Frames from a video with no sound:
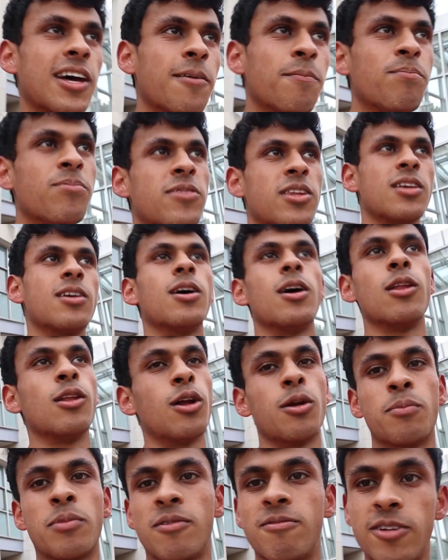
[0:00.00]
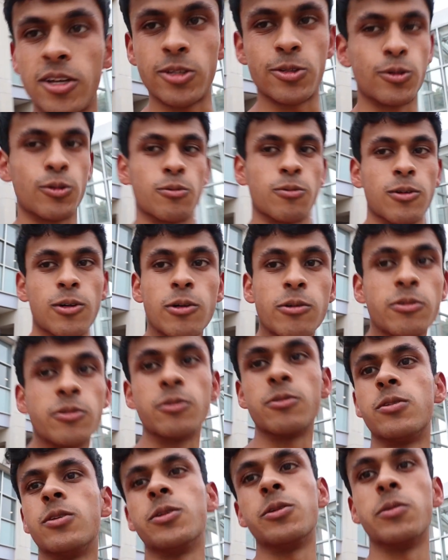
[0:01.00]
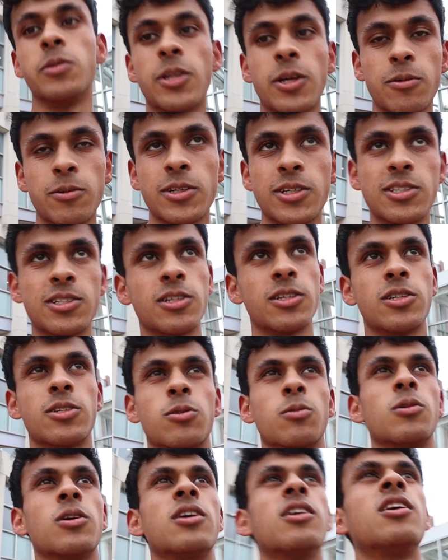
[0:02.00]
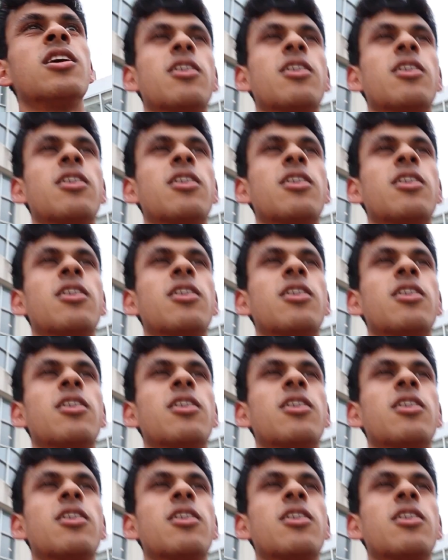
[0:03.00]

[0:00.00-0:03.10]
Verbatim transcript: that a lot of professors will go to to do their research or